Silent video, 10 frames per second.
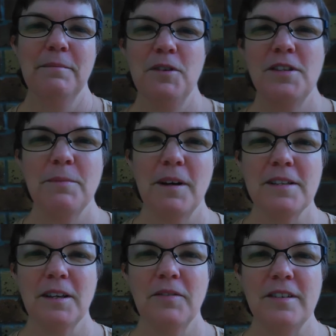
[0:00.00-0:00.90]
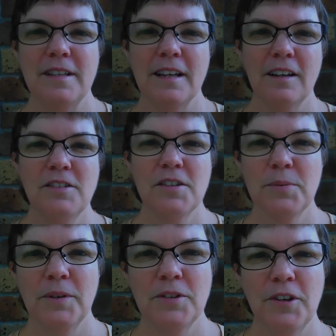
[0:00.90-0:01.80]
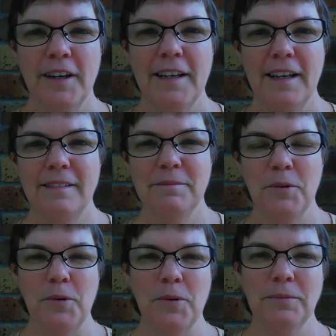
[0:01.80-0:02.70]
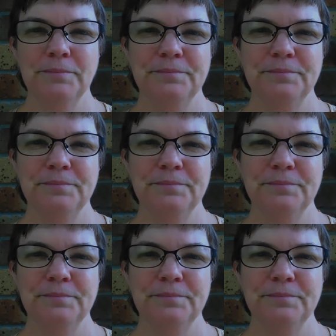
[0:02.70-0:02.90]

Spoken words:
Using my selfie stick, I just want to try to get more,